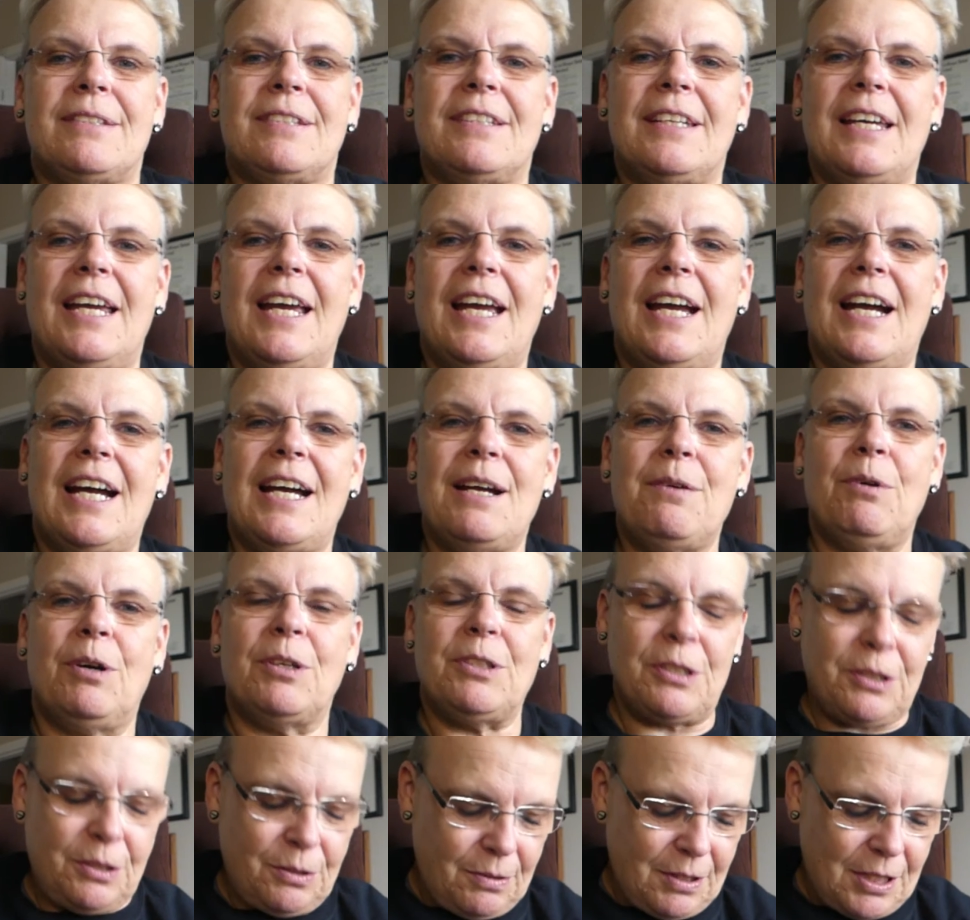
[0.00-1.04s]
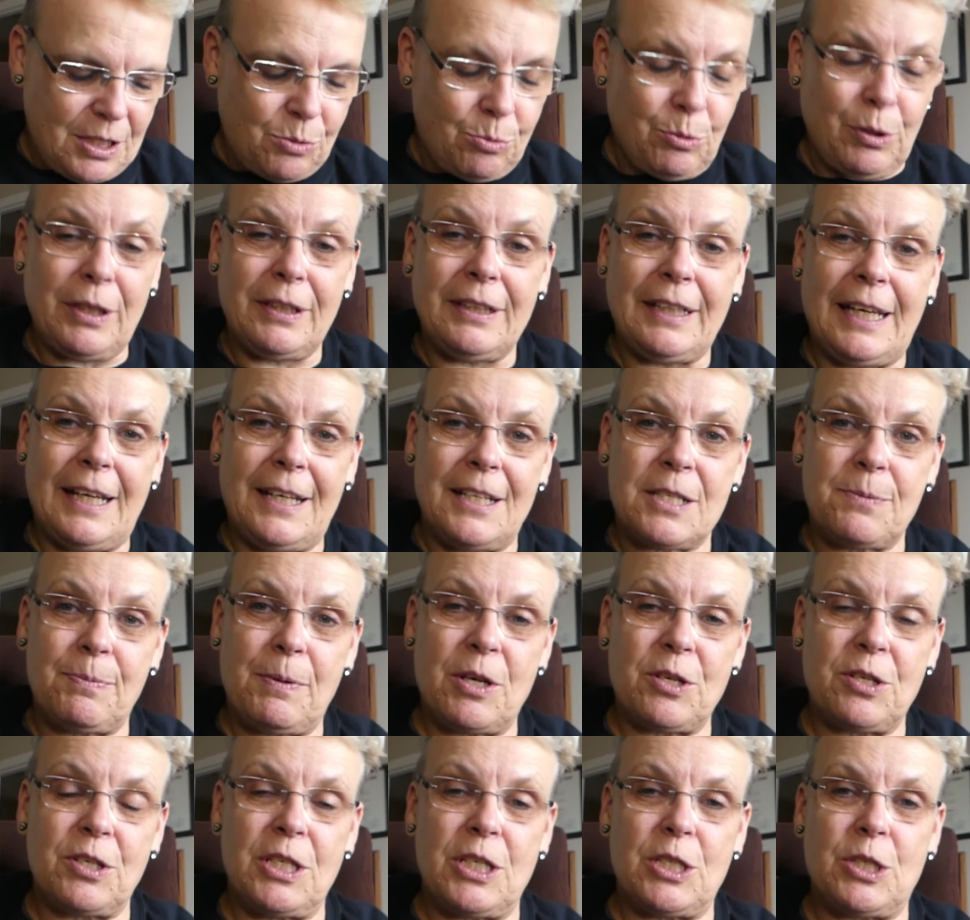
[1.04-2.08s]
today I want to do this one, and
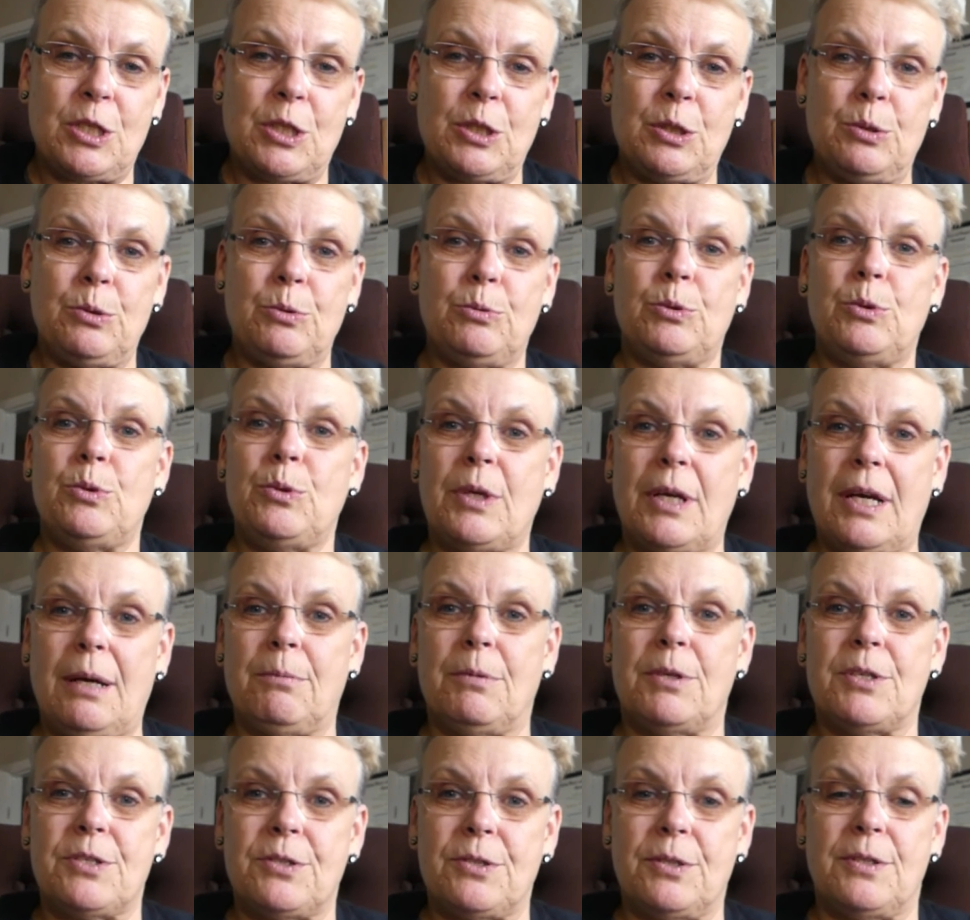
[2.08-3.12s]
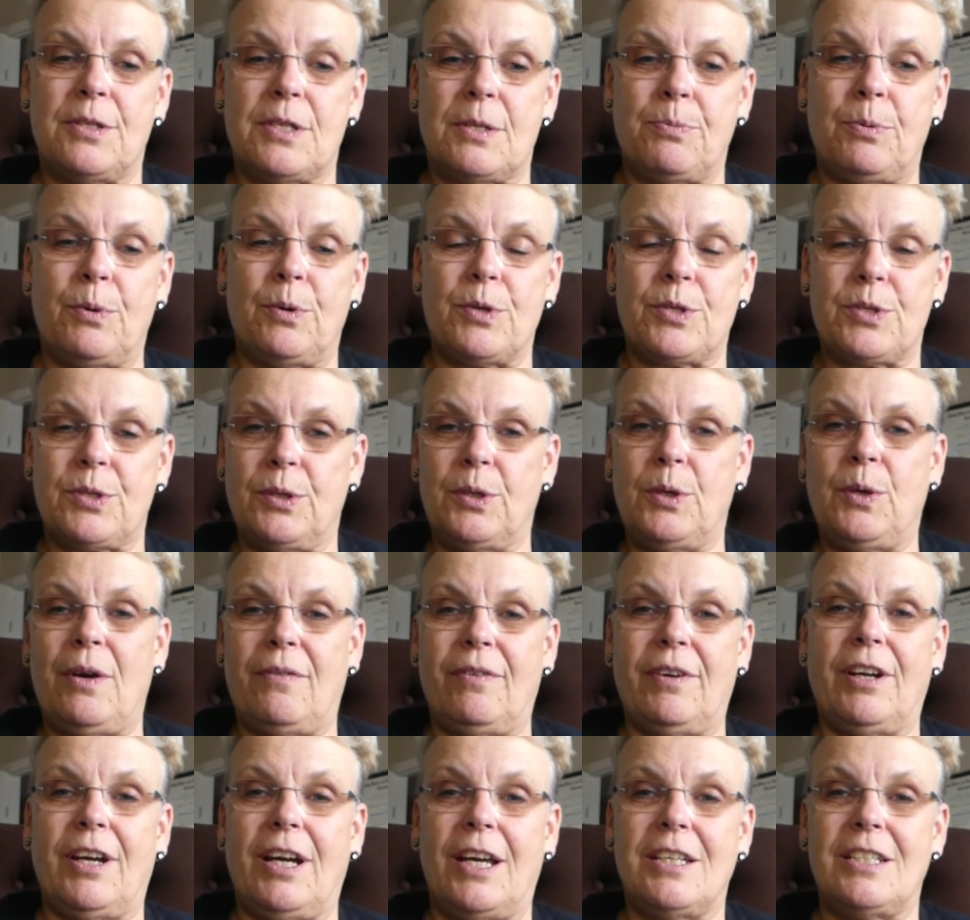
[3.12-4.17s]
especially to newcomers to the sport, so you
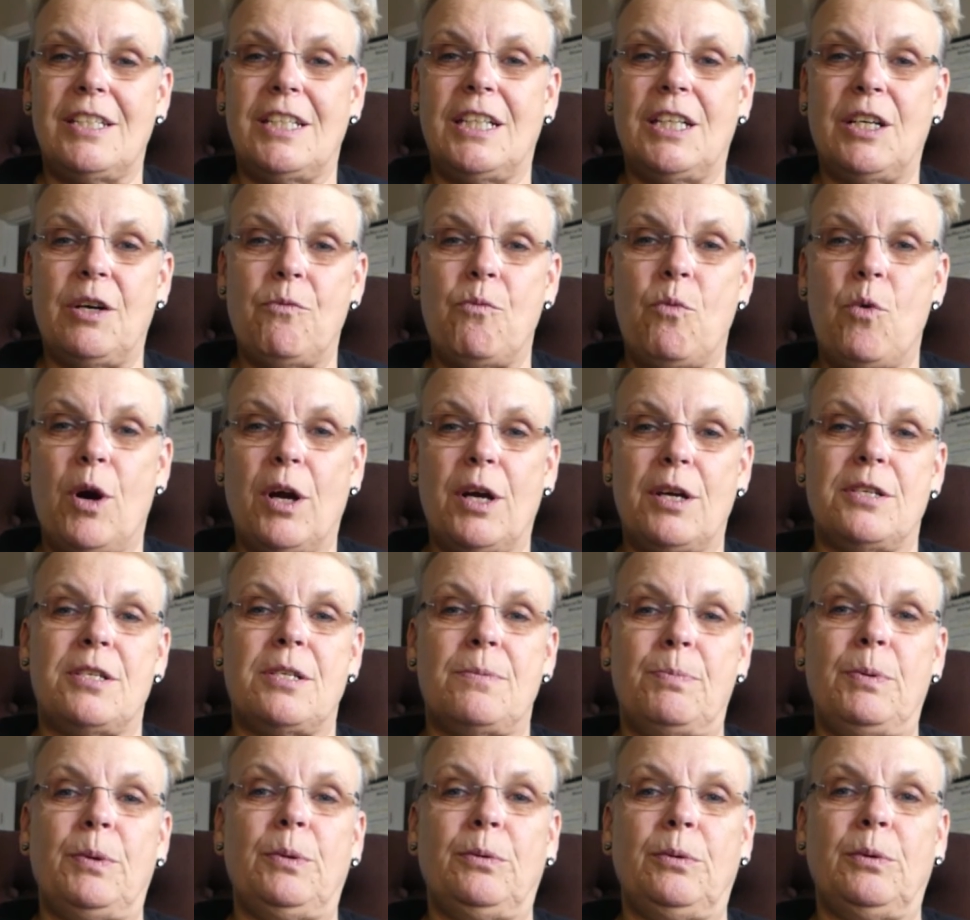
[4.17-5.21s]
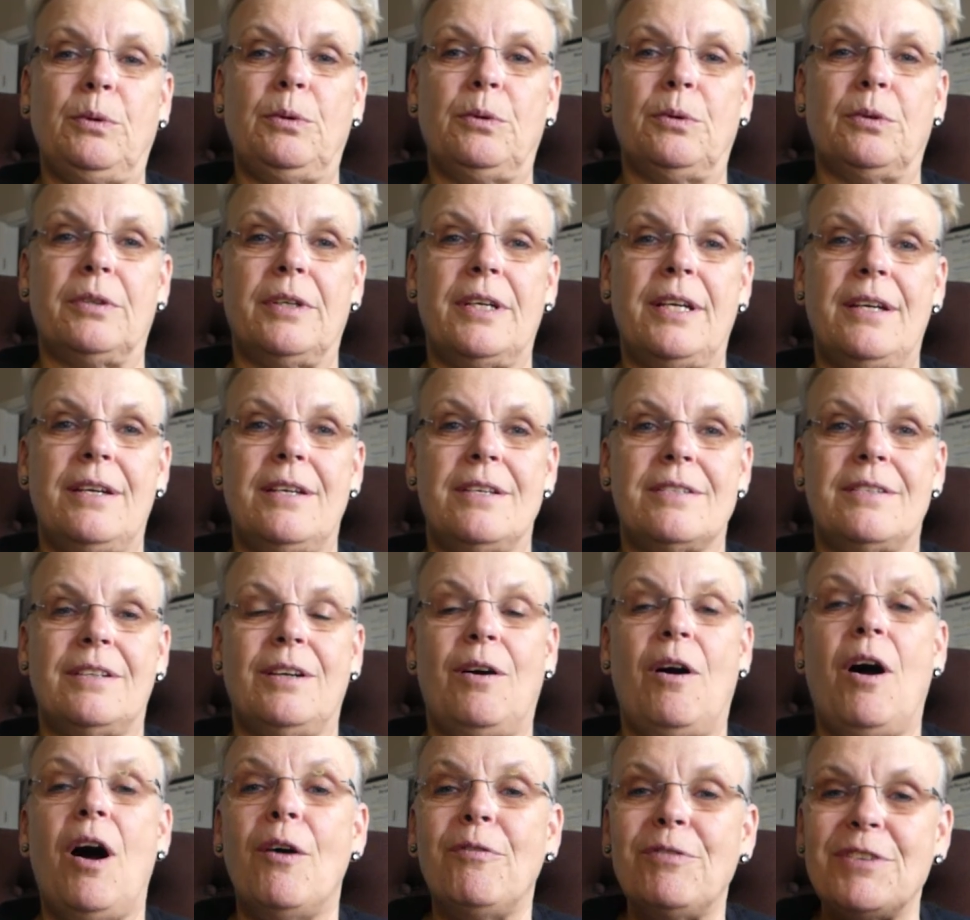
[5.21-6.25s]
have an idea of what a spoon lure is.
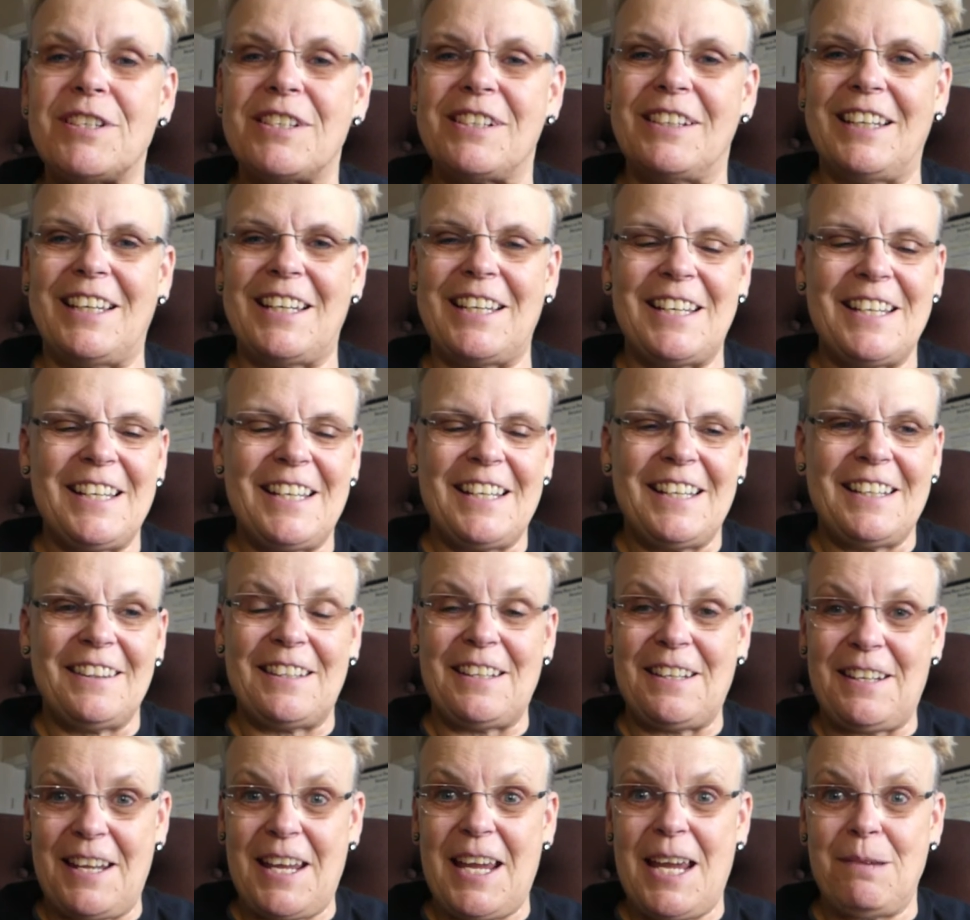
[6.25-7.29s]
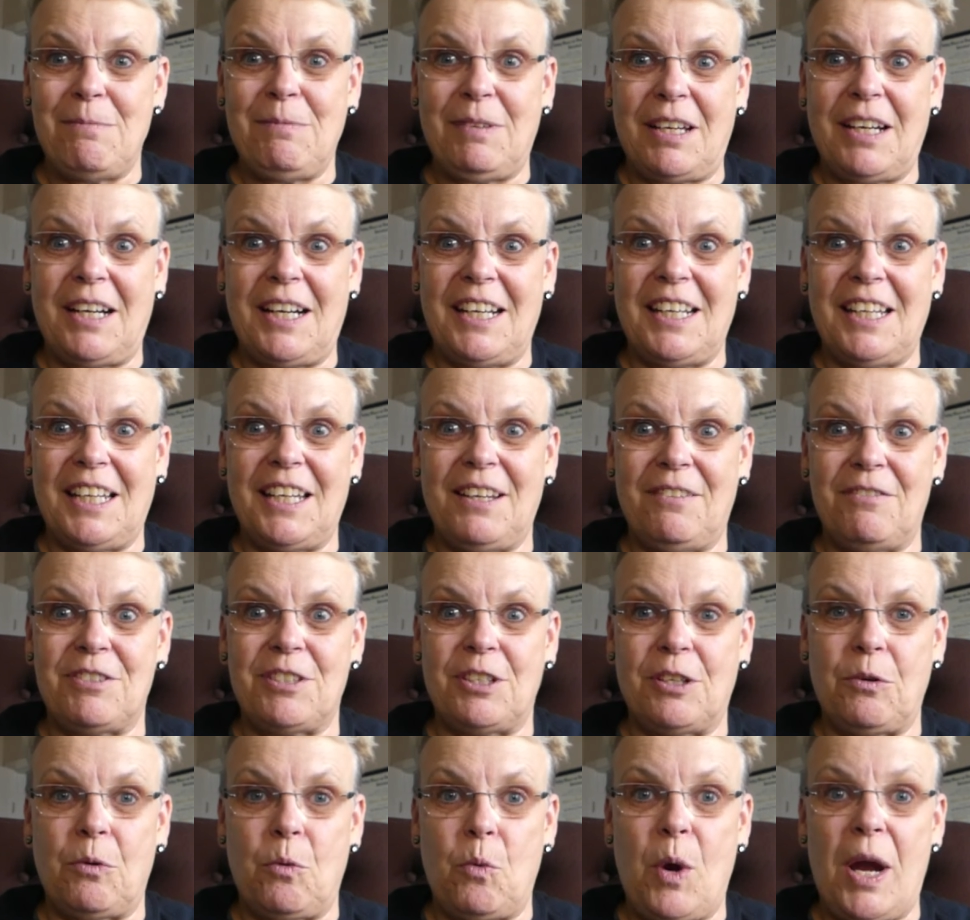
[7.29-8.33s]
Now obviously the name kind of gives
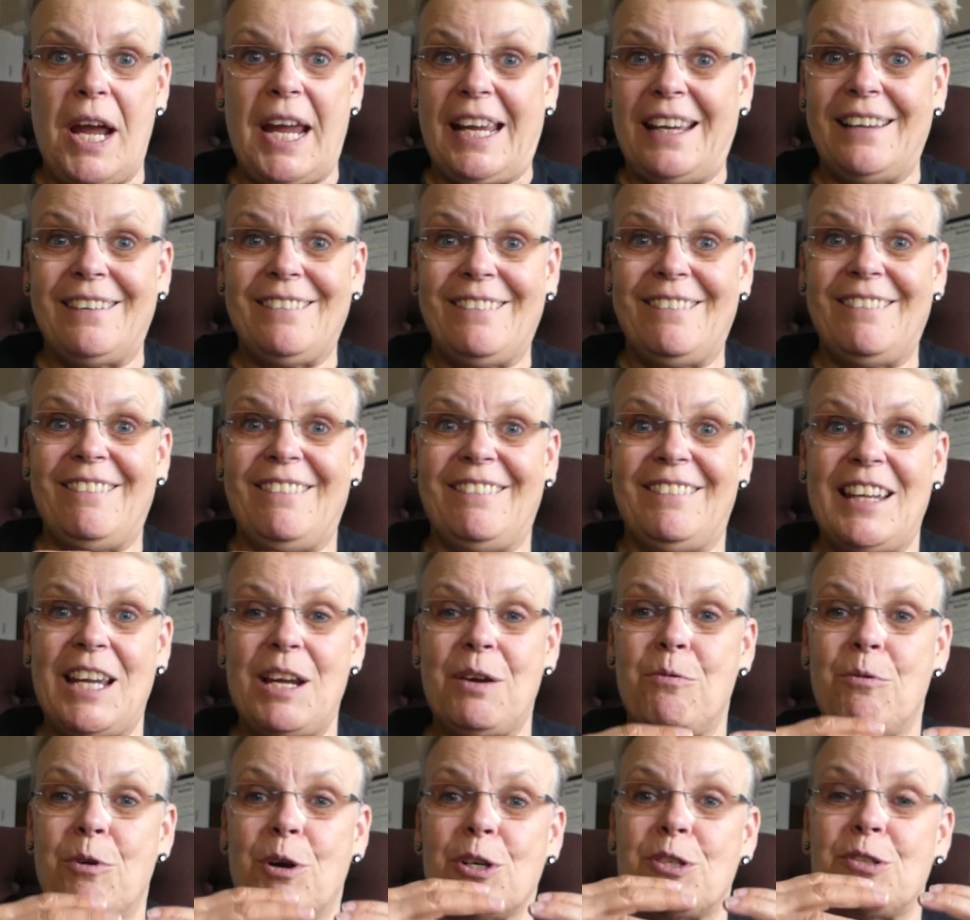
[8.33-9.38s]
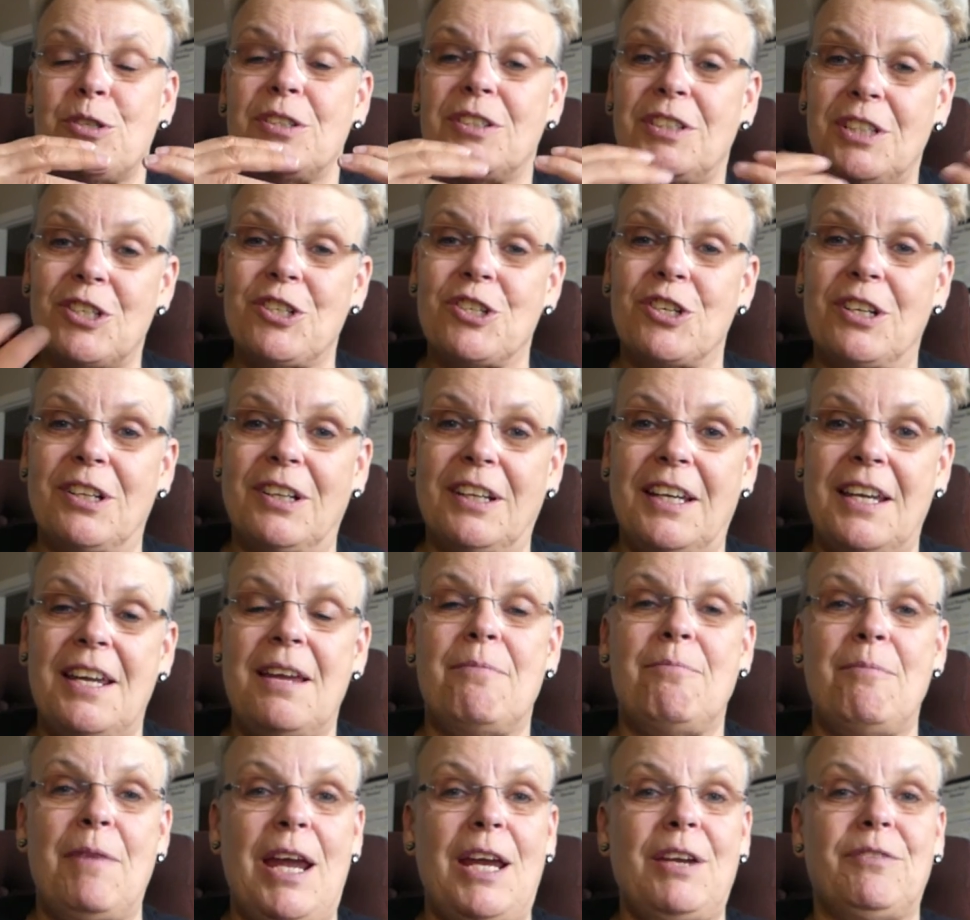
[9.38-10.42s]
it away. They were traditionally
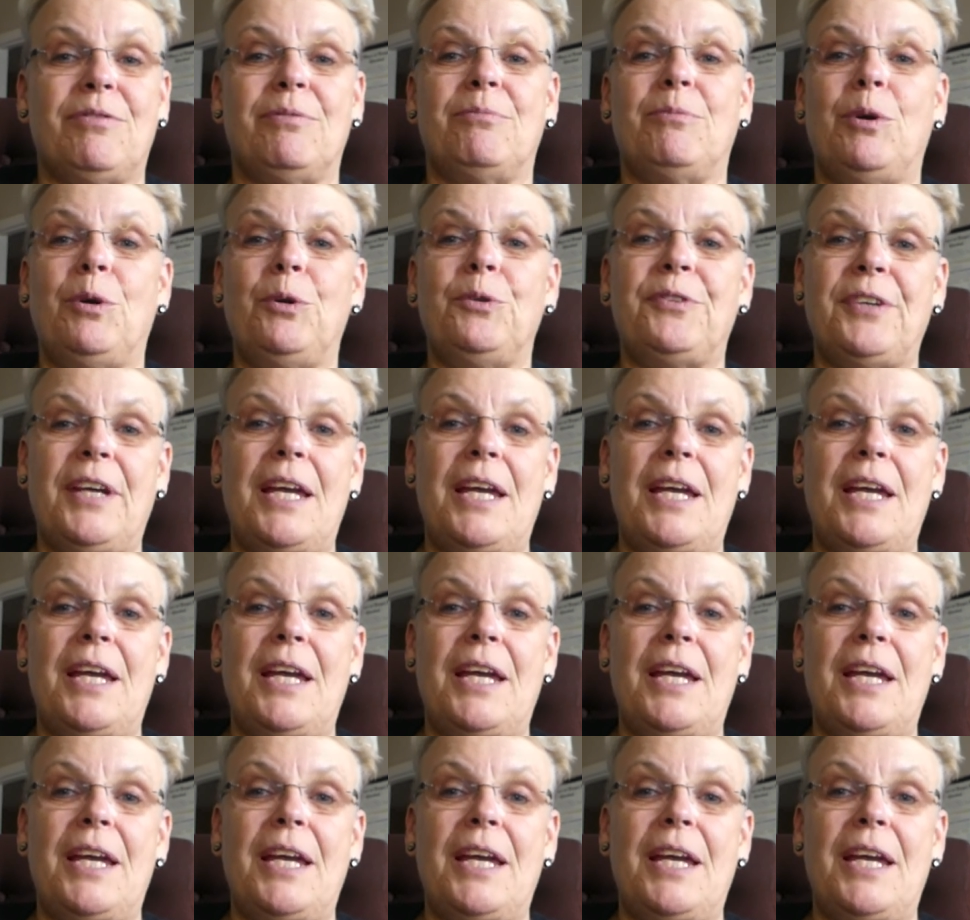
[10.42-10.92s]
made from old